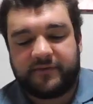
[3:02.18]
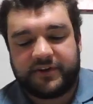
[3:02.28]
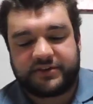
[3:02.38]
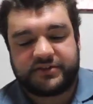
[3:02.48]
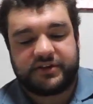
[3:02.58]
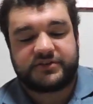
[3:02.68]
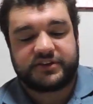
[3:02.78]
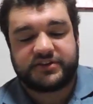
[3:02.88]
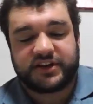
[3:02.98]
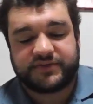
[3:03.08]
it is
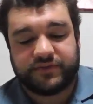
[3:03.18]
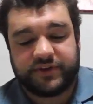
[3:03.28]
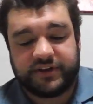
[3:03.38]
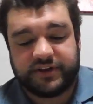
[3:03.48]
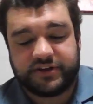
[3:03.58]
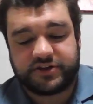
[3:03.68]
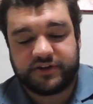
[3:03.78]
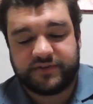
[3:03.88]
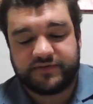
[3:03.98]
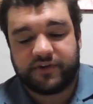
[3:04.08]
successful, then the
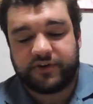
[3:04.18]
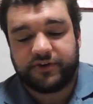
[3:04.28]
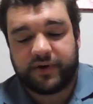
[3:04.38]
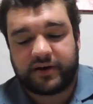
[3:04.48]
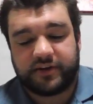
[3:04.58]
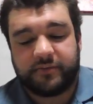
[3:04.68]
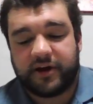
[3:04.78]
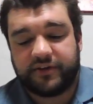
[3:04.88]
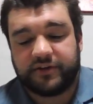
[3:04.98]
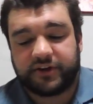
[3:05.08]
initiative is voted directly by
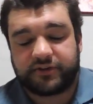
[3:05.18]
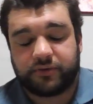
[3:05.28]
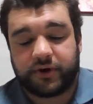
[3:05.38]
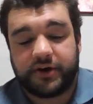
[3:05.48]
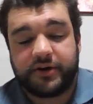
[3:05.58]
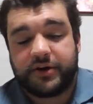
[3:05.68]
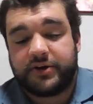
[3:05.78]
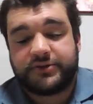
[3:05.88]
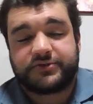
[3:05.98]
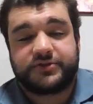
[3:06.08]
the electorate.
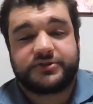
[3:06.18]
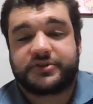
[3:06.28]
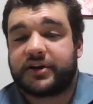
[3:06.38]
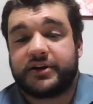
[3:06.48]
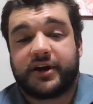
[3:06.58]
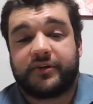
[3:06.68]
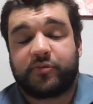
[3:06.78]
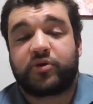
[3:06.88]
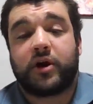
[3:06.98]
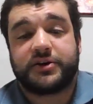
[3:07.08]
So this is kind of how the
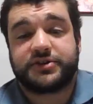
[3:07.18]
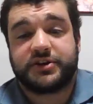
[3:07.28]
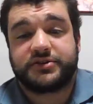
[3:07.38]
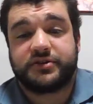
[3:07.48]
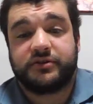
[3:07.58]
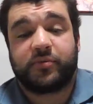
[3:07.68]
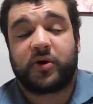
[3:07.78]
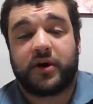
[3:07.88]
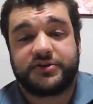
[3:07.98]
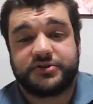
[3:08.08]
process
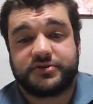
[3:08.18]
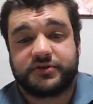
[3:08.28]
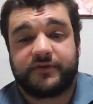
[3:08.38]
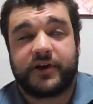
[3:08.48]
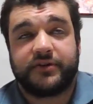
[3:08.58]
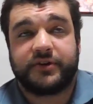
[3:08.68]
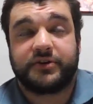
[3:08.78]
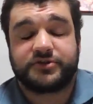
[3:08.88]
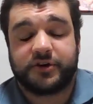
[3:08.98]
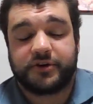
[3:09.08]
of how they are
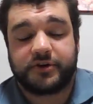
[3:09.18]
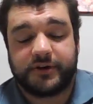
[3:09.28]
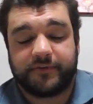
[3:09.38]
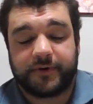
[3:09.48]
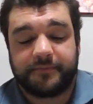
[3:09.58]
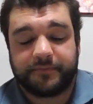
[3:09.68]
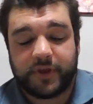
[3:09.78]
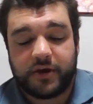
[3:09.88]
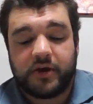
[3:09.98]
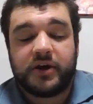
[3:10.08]
started are different.
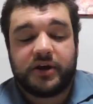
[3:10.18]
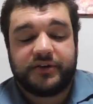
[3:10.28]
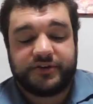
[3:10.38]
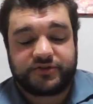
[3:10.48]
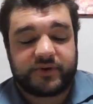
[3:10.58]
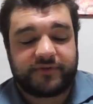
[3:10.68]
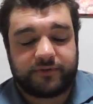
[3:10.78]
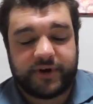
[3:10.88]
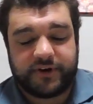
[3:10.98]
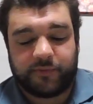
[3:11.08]
And there's
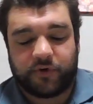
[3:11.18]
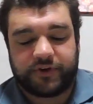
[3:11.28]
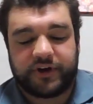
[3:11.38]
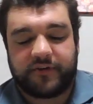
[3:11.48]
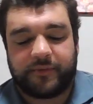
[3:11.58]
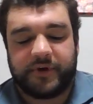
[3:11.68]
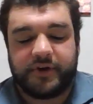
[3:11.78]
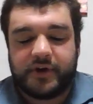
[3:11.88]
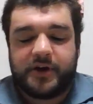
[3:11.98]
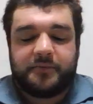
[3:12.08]
referendum, where the government
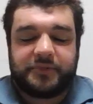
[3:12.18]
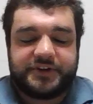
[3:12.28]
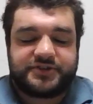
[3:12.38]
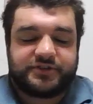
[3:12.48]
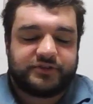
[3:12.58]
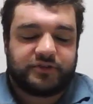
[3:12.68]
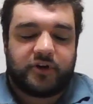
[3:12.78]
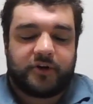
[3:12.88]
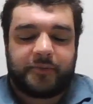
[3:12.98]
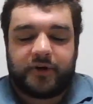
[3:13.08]
places the
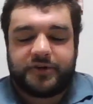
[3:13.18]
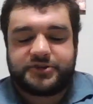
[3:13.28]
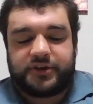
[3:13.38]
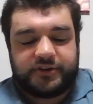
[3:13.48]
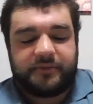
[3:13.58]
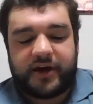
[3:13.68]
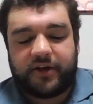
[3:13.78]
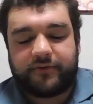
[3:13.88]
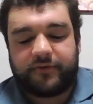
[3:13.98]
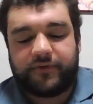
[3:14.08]
law or policy on the
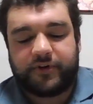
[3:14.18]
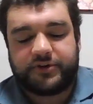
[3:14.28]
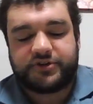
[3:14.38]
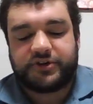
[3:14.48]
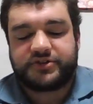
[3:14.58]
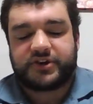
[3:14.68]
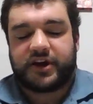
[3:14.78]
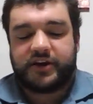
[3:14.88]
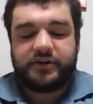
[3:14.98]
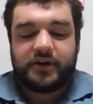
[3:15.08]
ballot for voters to
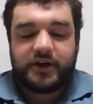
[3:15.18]
decide